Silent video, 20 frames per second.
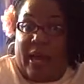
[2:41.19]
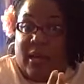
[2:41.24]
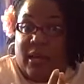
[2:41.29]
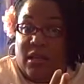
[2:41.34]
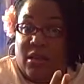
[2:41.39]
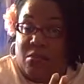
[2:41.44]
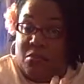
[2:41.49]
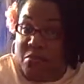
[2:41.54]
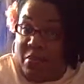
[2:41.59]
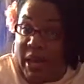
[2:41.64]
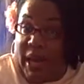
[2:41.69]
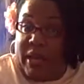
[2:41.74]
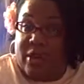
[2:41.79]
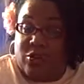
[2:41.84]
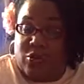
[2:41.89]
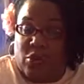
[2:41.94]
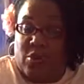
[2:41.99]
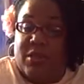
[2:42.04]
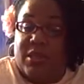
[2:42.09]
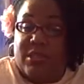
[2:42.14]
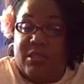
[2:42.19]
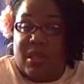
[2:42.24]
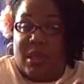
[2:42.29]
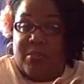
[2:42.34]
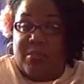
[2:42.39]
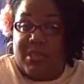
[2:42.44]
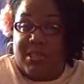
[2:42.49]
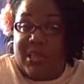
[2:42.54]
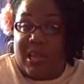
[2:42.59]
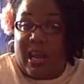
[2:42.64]
He made jewelry. His name
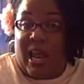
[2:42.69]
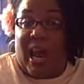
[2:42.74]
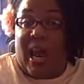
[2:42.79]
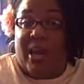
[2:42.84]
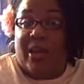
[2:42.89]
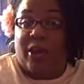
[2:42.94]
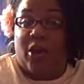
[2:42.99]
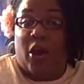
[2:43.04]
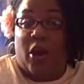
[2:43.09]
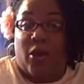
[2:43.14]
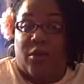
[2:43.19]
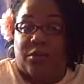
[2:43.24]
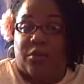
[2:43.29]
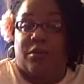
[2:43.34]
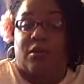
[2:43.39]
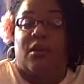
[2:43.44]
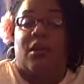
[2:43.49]
is Clyde Curtin.